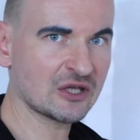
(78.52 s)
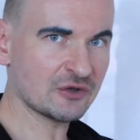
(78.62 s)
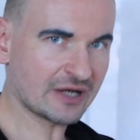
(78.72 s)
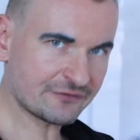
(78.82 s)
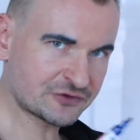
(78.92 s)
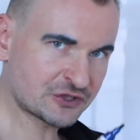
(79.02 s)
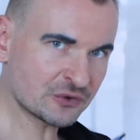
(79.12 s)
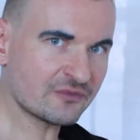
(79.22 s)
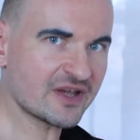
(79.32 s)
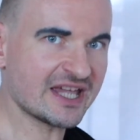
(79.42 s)
you have
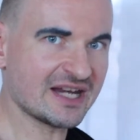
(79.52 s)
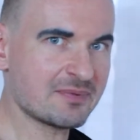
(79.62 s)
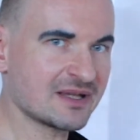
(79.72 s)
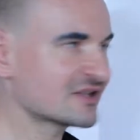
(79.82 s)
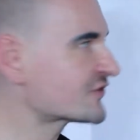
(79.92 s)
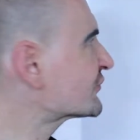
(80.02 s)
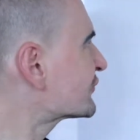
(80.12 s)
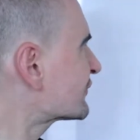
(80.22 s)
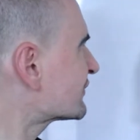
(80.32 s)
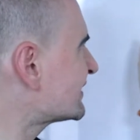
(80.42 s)
two
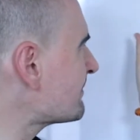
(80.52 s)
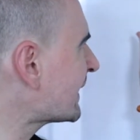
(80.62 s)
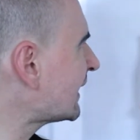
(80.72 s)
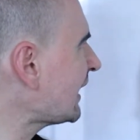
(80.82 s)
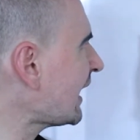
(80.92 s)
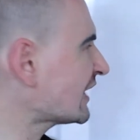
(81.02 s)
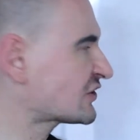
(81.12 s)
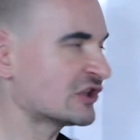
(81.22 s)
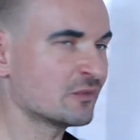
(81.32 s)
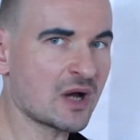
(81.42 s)
variables, typically
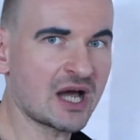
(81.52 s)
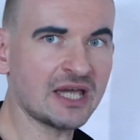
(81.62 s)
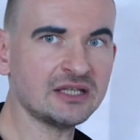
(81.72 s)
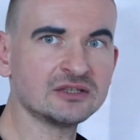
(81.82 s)
x and y.